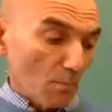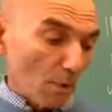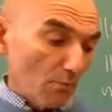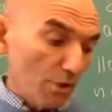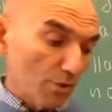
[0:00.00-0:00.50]

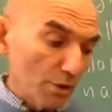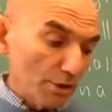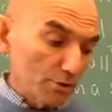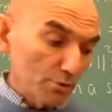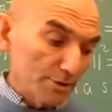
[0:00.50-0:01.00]
we are
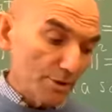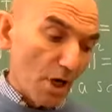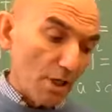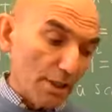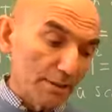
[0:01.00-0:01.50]
going to
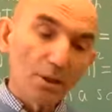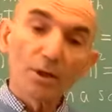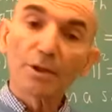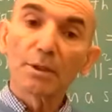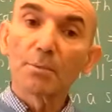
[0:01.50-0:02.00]
start then
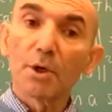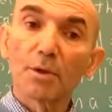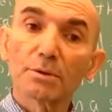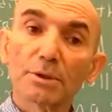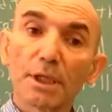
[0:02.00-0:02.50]
talking
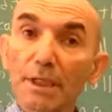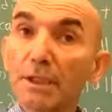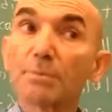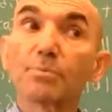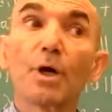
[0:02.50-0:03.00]
about
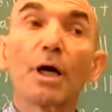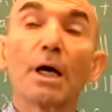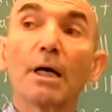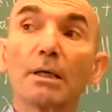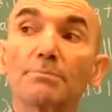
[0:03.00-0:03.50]
inner
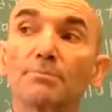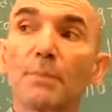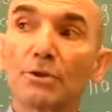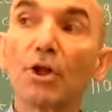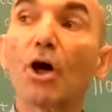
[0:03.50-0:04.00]

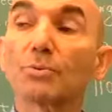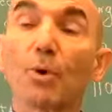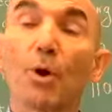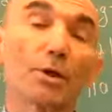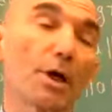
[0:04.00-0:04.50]
dot
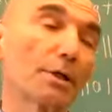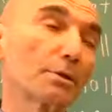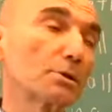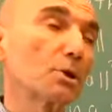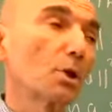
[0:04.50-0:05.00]
product.
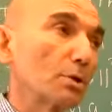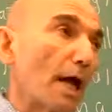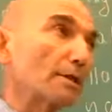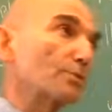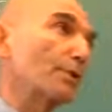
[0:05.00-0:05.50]
So
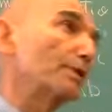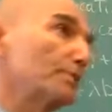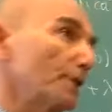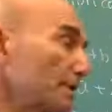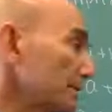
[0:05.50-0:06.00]
that's where
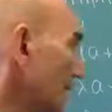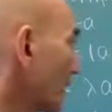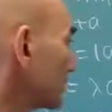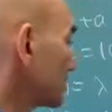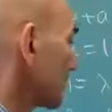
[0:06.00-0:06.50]
things
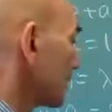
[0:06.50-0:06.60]
get